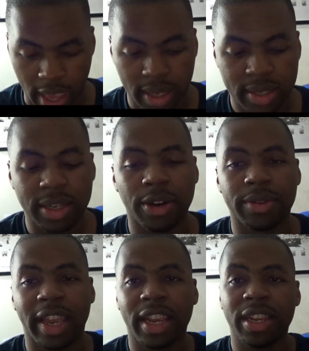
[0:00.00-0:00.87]
So
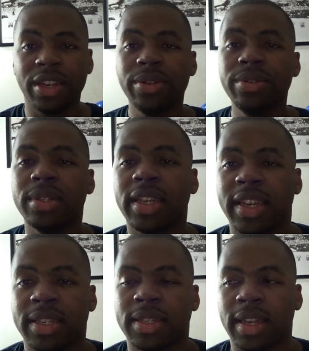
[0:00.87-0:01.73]
they use
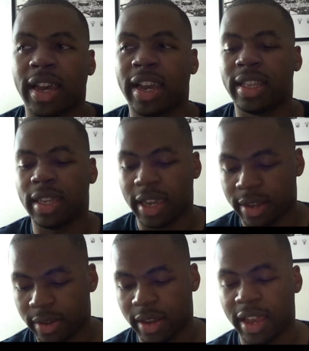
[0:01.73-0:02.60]
this
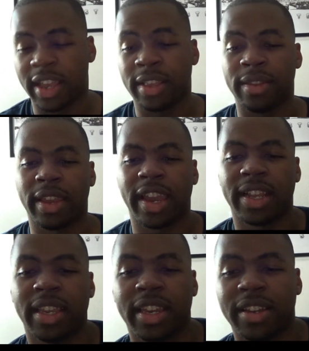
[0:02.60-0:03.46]
idea and the
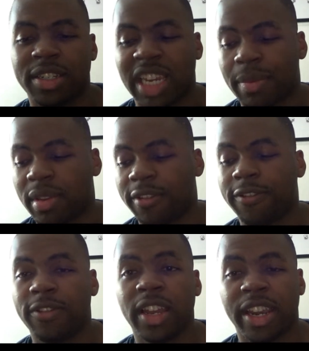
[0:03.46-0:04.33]
idea shaped of
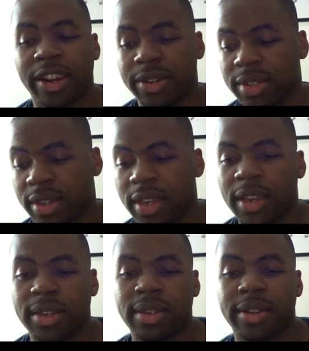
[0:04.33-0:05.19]
flares.
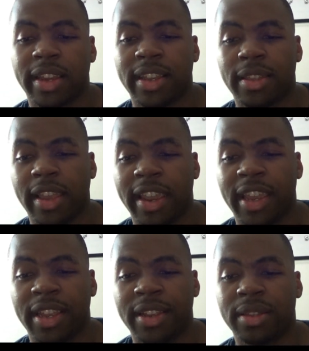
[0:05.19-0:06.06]
So
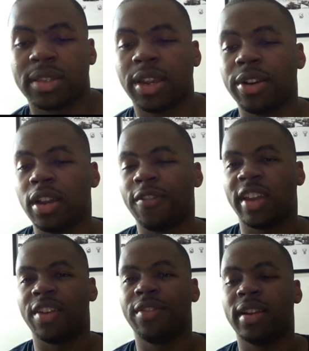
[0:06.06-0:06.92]
they turn off
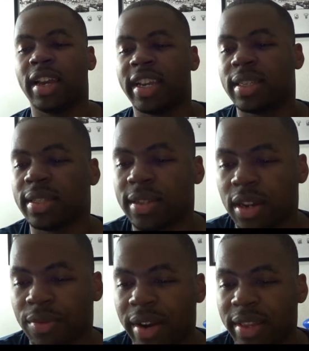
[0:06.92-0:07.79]
every lights
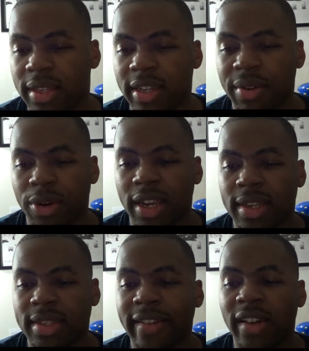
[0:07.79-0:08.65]
around the city where
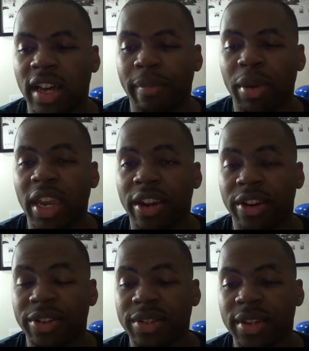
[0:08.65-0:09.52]
Godzilla
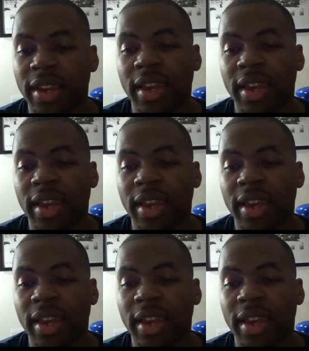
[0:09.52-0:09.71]
appears